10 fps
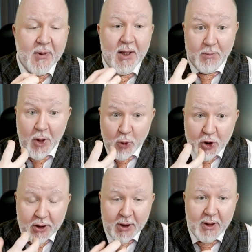
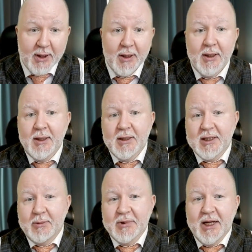emotionally
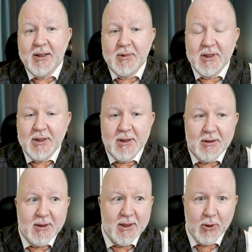sometimes is
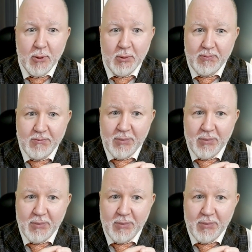so